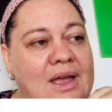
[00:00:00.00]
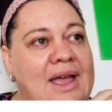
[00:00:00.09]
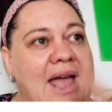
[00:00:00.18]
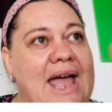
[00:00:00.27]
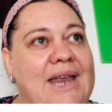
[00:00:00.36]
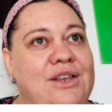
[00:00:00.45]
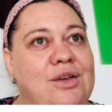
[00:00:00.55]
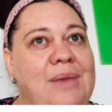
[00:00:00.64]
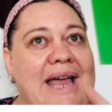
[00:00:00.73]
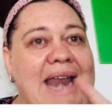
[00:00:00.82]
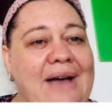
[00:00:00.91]
And you
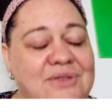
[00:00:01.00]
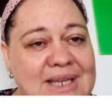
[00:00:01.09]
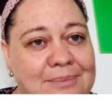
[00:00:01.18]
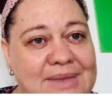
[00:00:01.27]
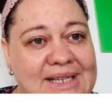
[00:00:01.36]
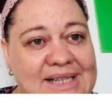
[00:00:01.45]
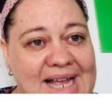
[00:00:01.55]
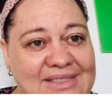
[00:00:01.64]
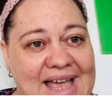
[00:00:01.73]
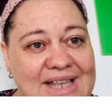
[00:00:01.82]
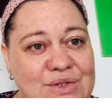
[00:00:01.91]
might have something
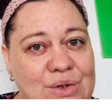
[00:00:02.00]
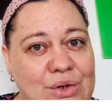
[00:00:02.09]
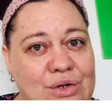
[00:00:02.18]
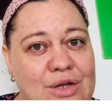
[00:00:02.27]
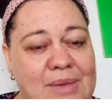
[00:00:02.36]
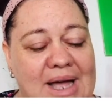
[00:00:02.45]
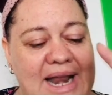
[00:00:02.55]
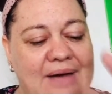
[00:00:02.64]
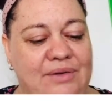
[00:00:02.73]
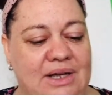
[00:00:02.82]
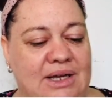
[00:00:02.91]
like that too. You might
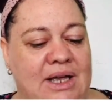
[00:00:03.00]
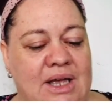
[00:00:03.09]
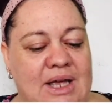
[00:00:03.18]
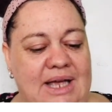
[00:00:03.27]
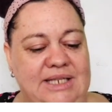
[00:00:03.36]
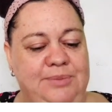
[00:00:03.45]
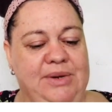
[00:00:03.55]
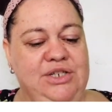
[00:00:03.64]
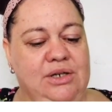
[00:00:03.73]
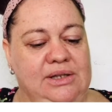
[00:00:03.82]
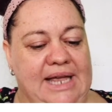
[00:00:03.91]
have a
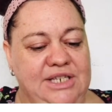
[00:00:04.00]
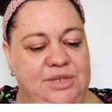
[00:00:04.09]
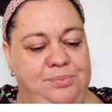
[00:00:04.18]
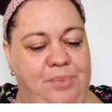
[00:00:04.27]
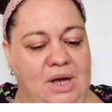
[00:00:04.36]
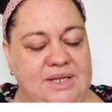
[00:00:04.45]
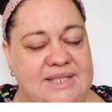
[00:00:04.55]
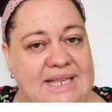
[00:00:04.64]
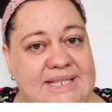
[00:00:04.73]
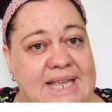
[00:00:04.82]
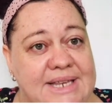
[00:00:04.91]
special lunchbox
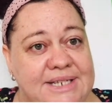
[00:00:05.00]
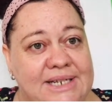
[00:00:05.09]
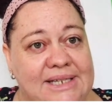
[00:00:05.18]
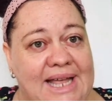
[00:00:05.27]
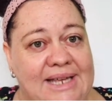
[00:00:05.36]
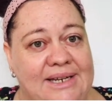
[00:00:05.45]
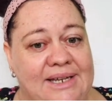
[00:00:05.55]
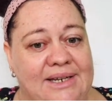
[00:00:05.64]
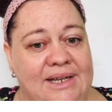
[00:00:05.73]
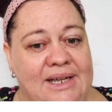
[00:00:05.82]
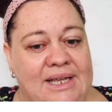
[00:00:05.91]
that's
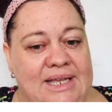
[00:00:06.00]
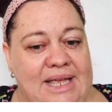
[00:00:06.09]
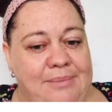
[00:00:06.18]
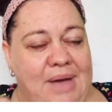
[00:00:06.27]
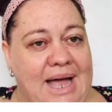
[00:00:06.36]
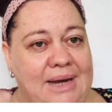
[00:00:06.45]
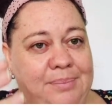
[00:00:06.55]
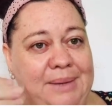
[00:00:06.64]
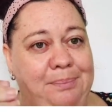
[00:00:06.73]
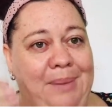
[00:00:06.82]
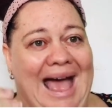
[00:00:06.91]
insulated. It might
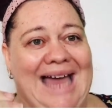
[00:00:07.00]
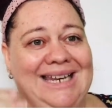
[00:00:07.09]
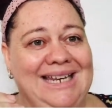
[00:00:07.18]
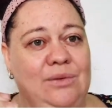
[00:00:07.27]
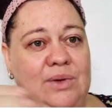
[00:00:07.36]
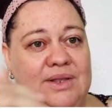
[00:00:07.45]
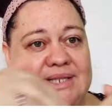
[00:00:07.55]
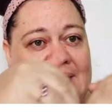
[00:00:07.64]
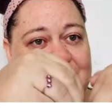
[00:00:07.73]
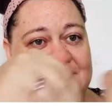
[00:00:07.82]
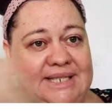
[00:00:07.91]
be padded with
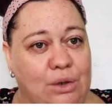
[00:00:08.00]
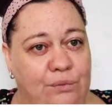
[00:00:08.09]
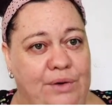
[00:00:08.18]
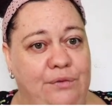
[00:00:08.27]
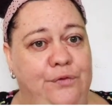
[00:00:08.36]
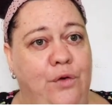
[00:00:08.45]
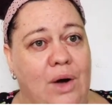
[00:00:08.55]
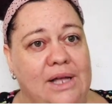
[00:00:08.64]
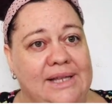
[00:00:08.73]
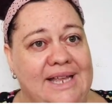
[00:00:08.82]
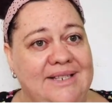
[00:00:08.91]
some silver
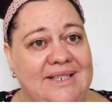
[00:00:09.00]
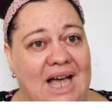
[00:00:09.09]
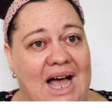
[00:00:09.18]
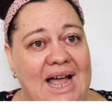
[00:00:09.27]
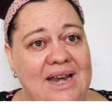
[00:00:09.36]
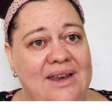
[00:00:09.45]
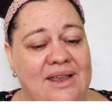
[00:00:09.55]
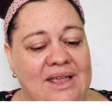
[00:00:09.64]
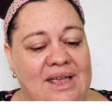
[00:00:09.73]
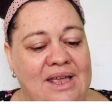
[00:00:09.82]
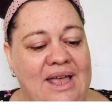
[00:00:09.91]
foil inside,
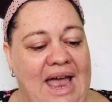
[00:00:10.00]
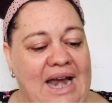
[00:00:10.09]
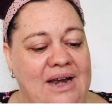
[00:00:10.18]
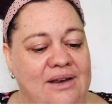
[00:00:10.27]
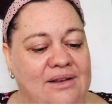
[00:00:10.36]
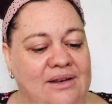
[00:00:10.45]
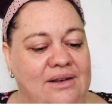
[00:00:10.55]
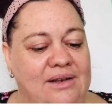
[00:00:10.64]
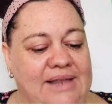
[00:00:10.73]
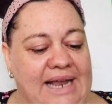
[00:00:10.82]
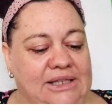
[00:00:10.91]
and
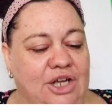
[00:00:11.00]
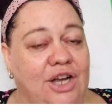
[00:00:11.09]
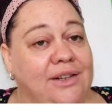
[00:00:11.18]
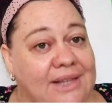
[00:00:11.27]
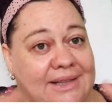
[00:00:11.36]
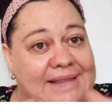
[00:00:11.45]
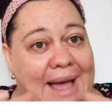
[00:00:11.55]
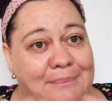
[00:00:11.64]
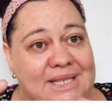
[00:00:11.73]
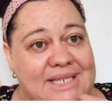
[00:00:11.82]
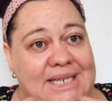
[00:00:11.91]
they learned that
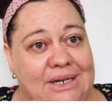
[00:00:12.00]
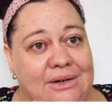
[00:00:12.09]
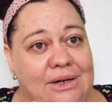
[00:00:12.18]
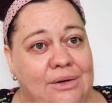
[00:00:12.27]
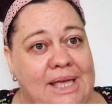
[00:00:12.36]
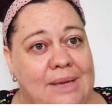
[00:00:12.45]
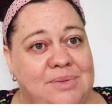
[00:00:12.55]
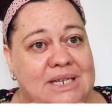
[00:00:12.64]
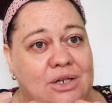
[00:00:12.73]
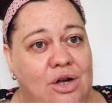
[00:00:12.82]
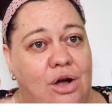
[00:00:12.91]
material keeps
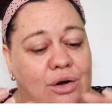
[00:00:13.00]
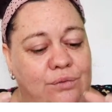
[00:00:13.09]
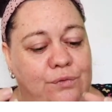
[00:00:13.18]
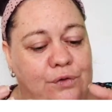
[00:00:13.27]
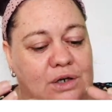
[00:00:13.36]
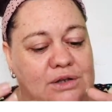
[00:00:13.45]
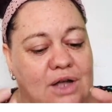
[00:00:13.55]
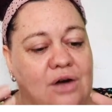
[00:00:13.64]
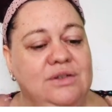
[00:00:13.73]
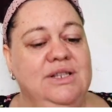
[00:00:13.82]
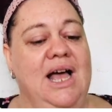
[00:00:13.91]
it cold for a
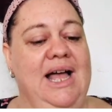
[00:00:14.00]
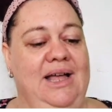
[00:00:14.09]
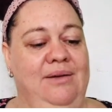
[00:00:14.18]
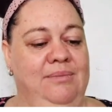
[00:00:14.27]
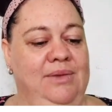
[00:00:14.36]
long time.